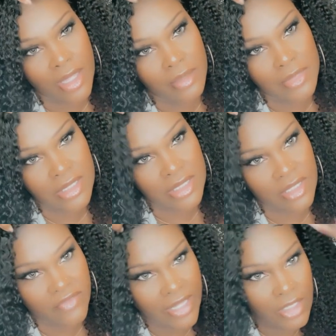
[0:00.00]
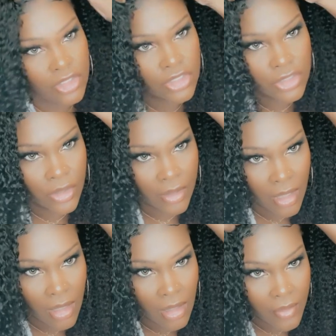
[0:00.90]
me see if I can show
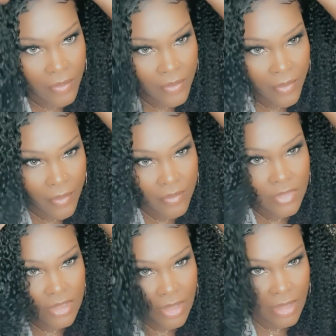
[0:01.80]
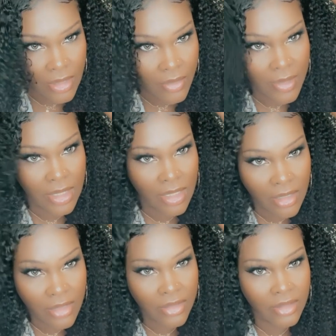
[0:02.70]
y'all. Just gonna go in
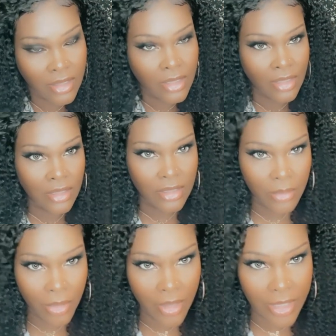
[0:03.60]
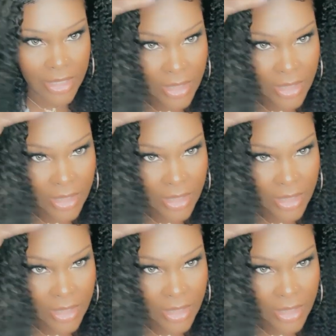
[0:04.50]
here, the parting